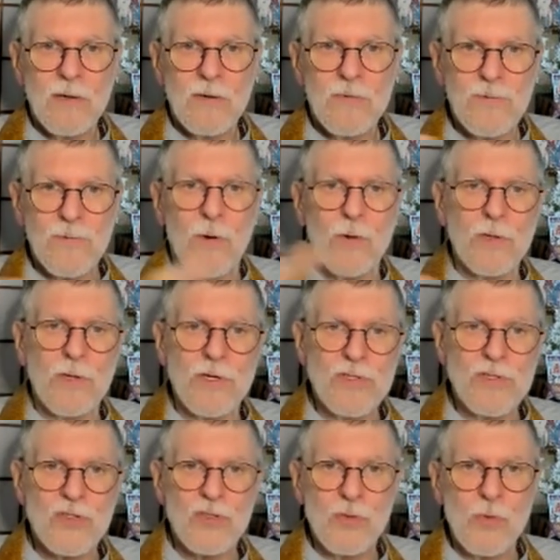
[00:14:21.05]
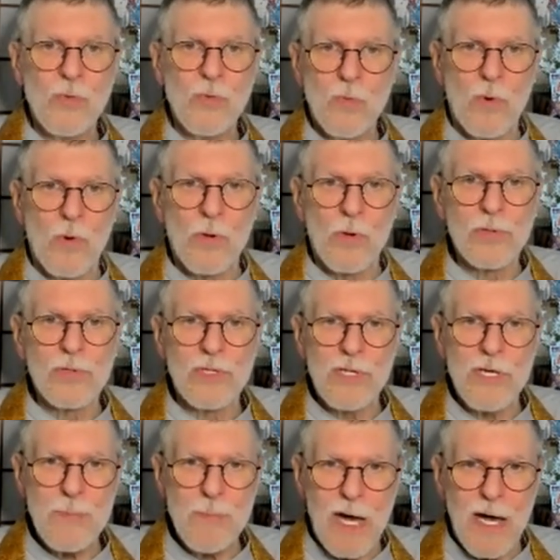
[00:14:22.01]
fall into
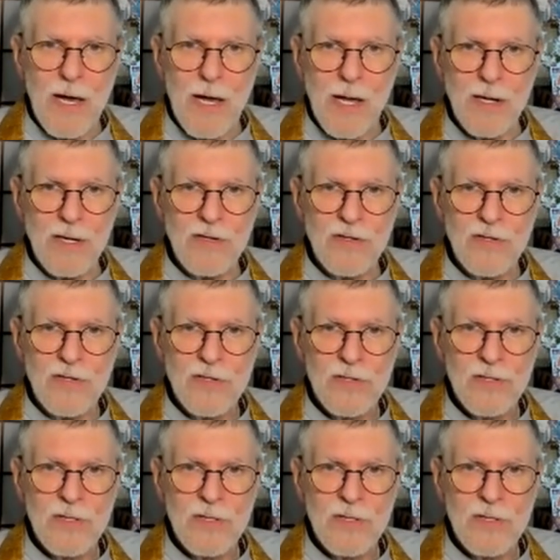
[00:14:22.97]
worldly mind.